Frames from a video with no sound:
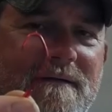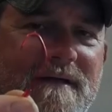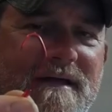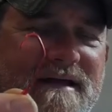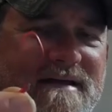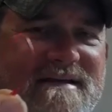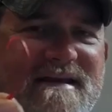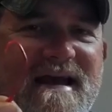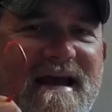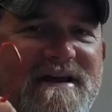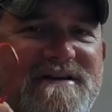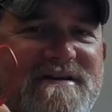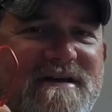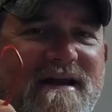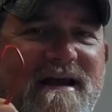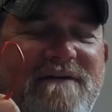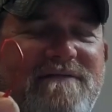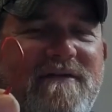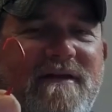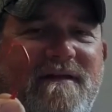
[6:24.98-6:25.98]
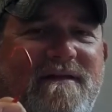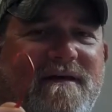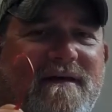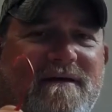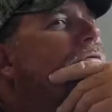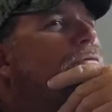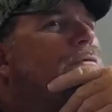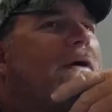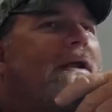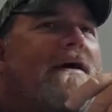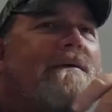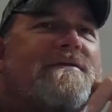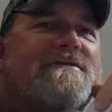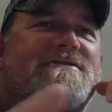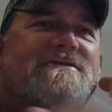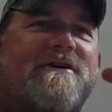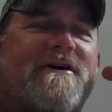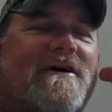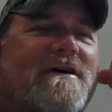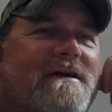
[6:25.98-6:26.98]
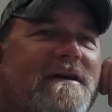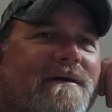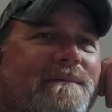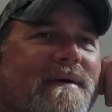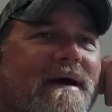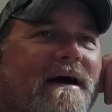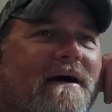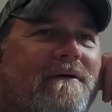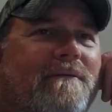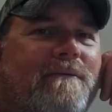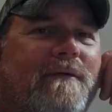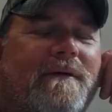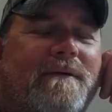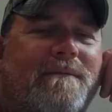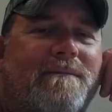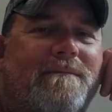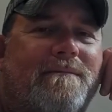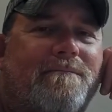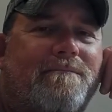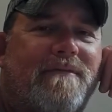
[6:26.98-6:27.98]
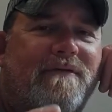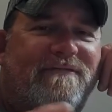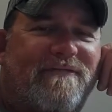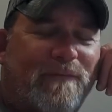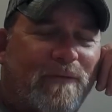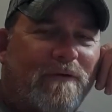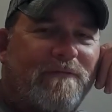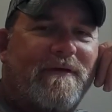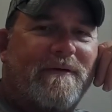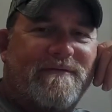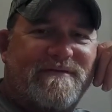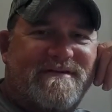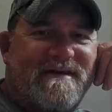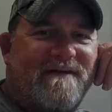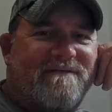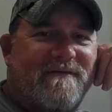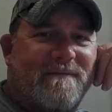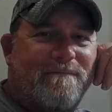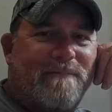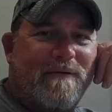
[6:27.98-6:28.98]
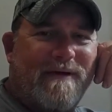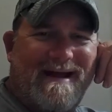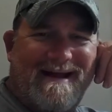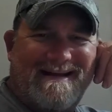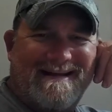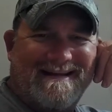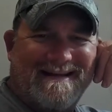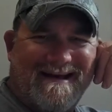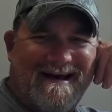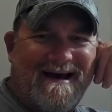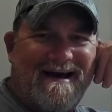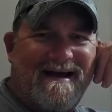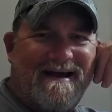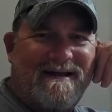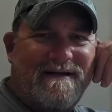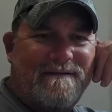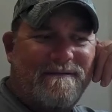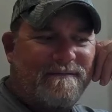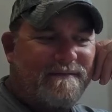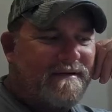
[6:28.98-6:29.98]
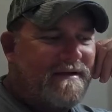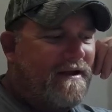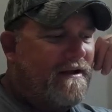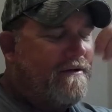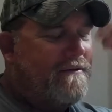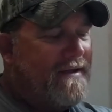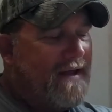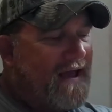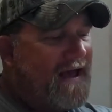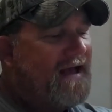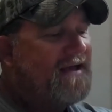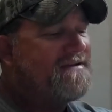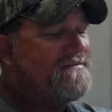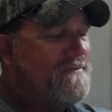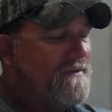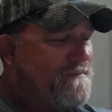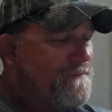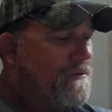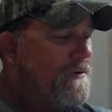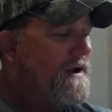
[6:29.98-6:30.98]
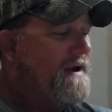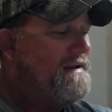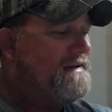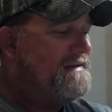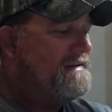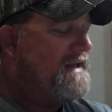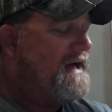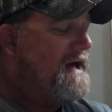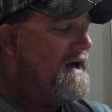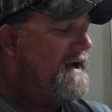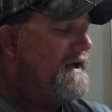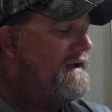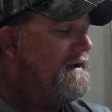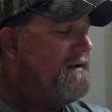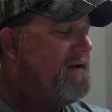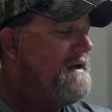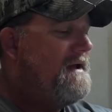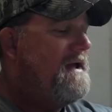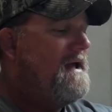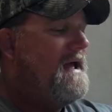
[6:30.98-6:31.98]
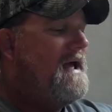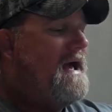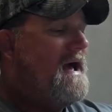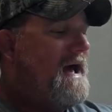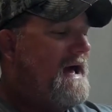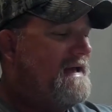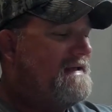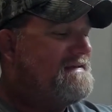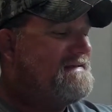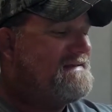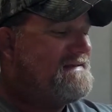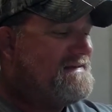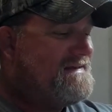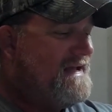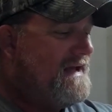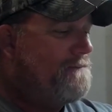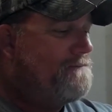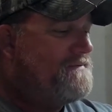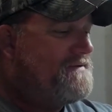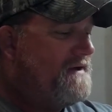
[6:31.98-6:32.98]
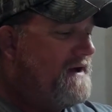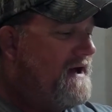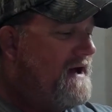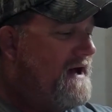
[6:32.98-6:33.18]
is catching everything. When I was talking about when, before there was even braided line, you know, yes, with braided line, I stepped